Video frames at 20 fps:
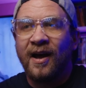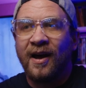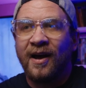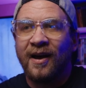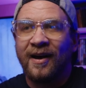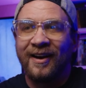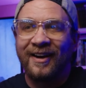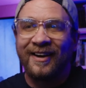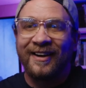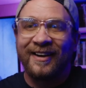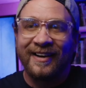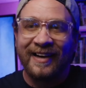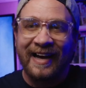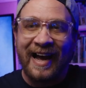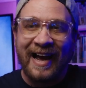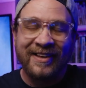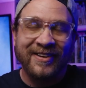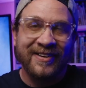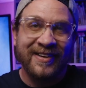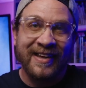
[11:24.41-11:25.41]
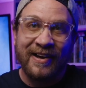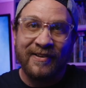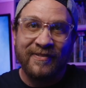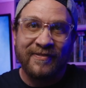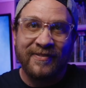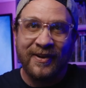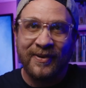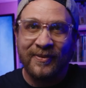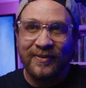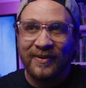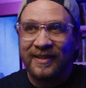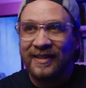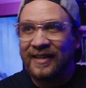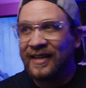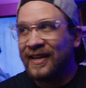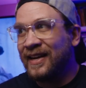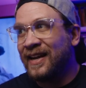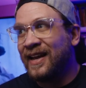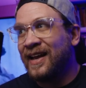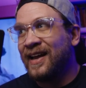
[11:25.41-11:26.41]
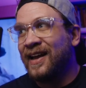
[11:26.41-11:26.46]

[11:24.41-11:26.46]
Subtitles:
I just have fun with it.